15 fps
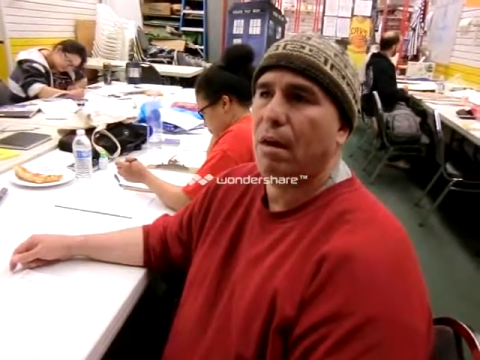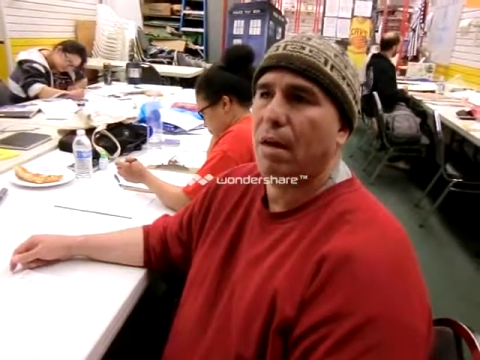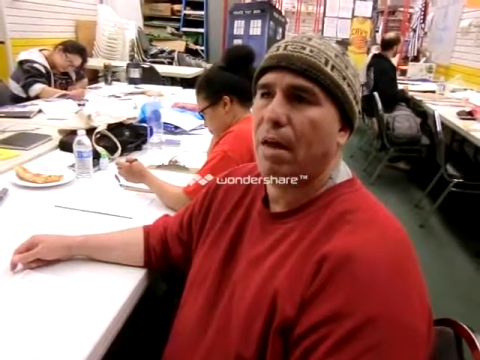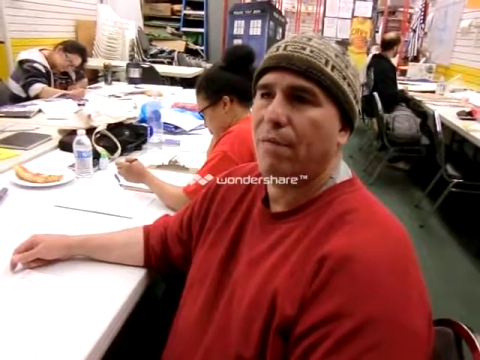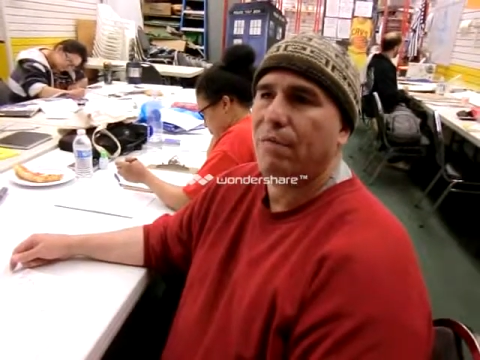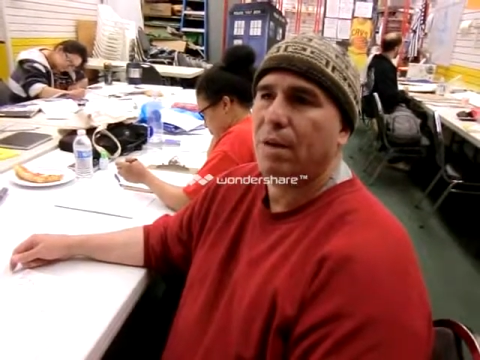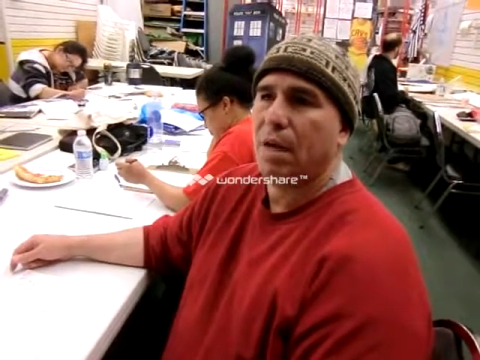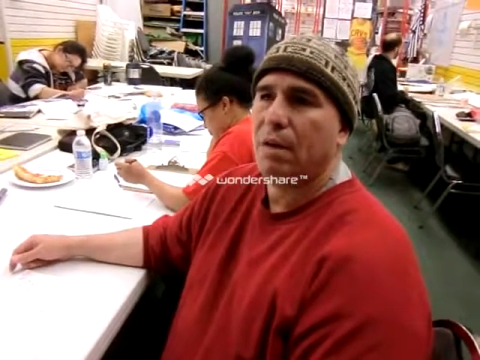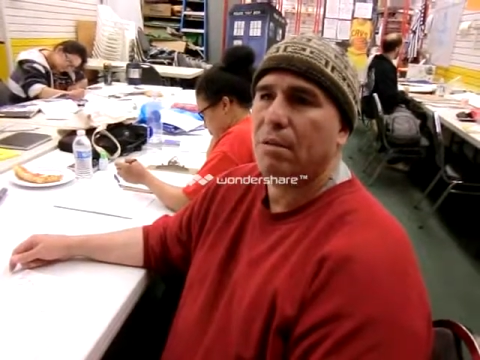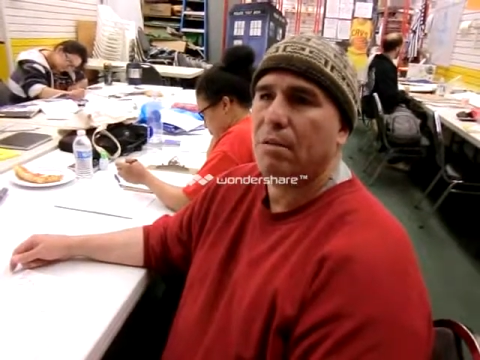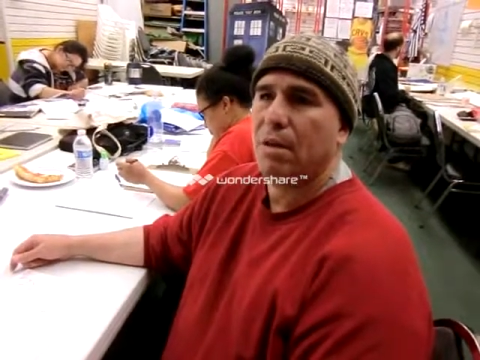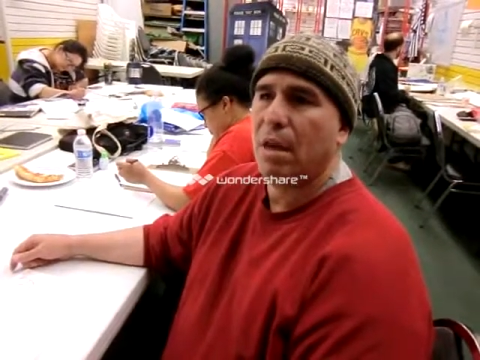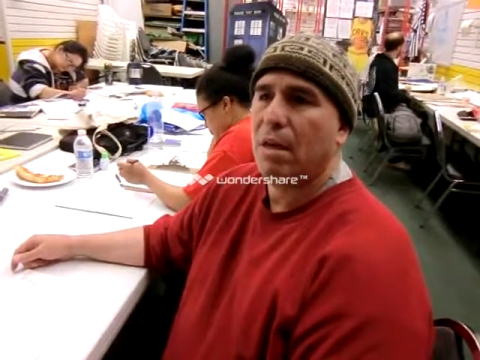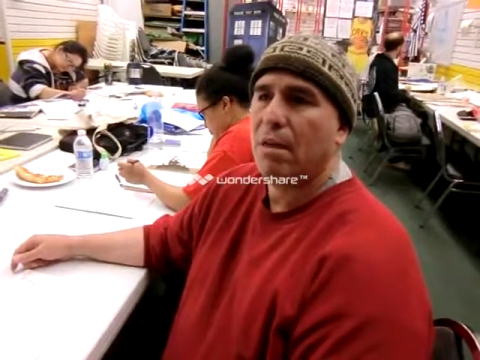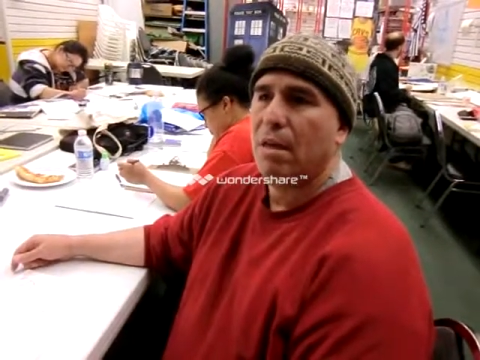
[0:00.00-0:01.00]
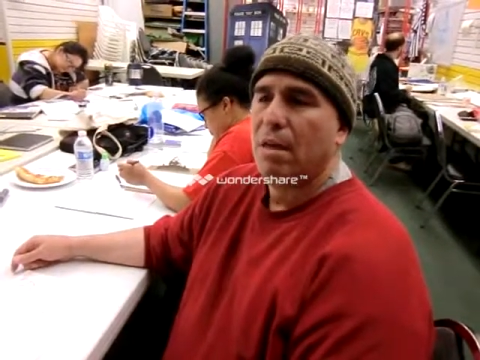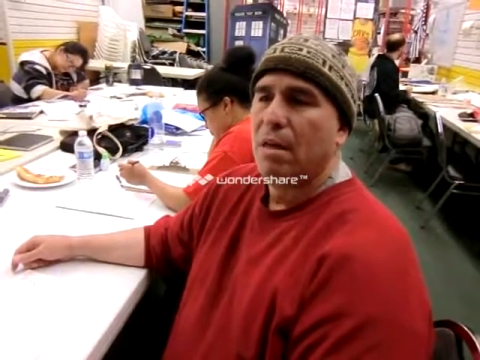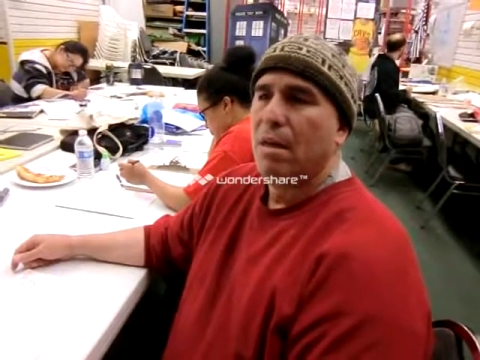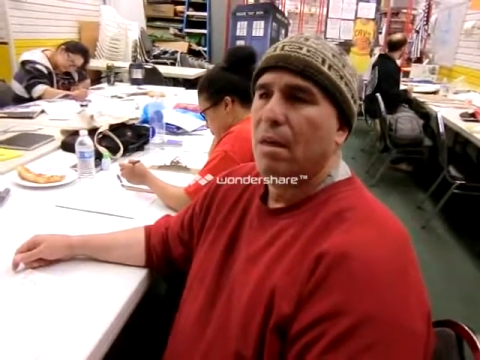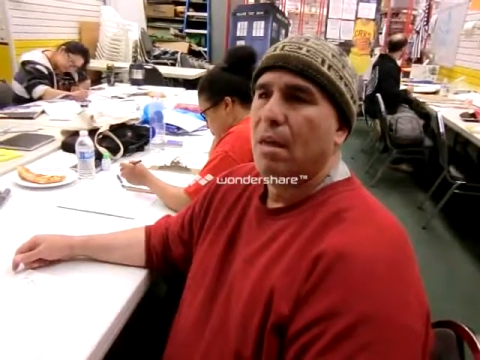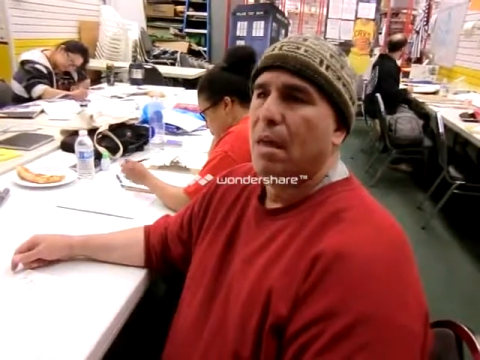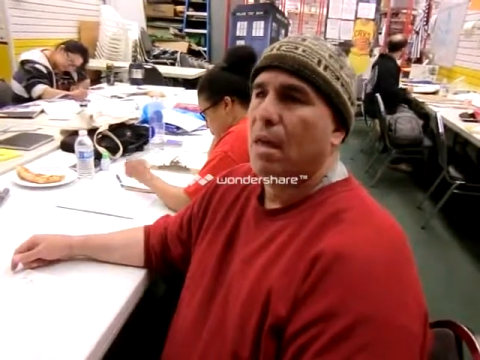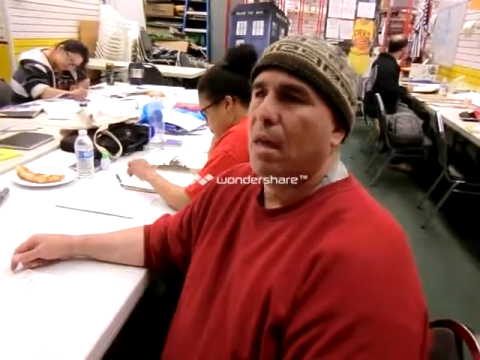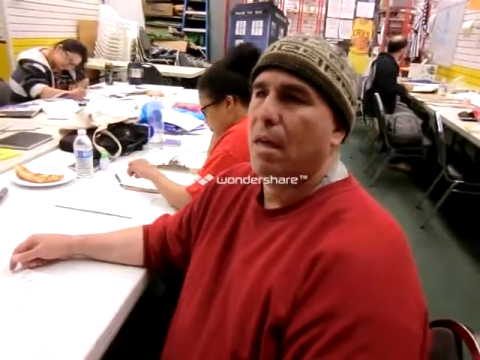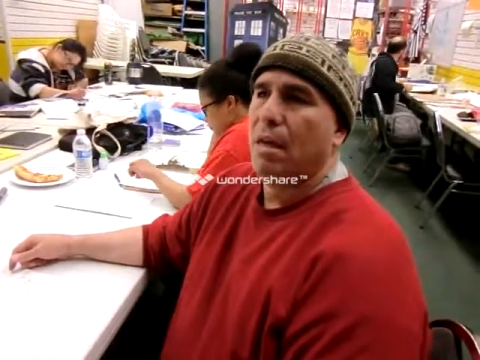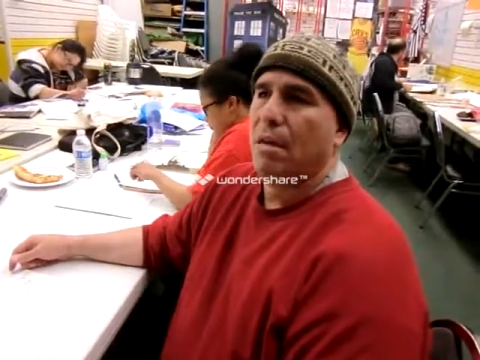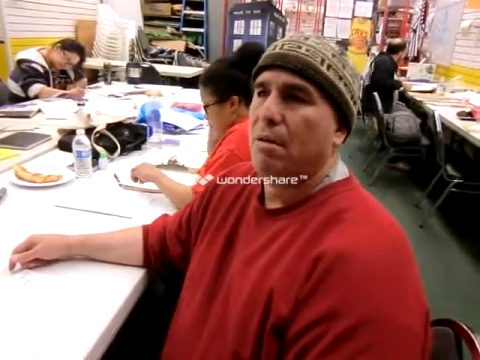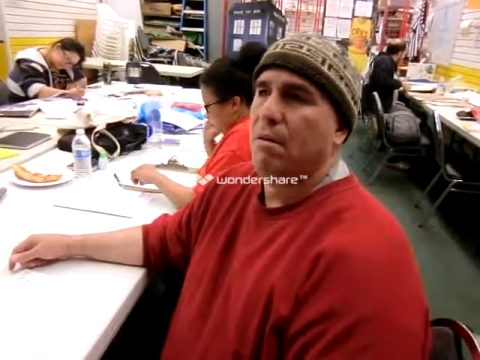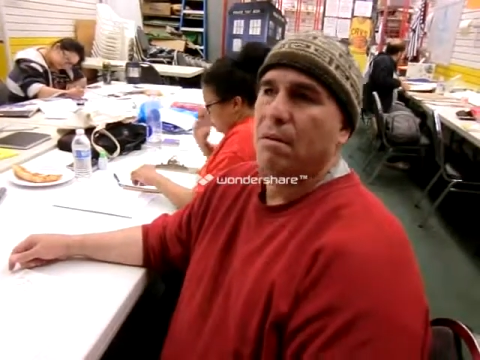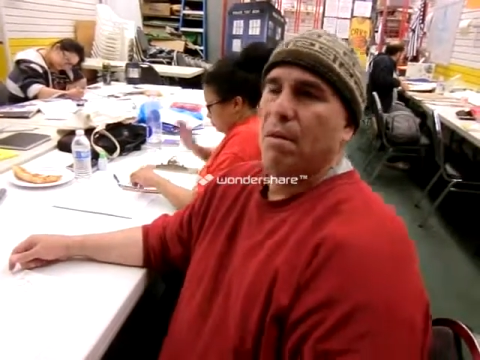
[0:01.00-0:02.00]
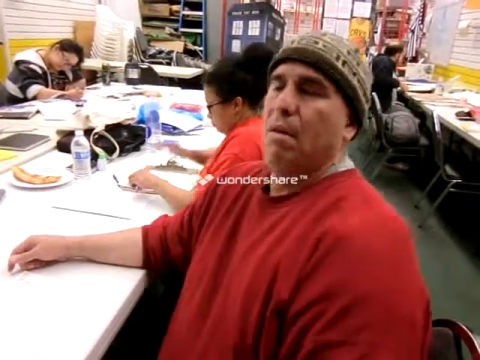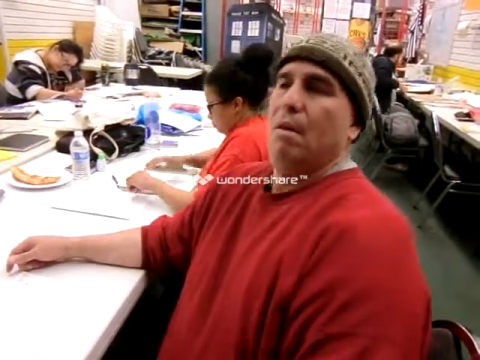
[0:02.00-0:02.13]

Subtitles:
Afghanistan, and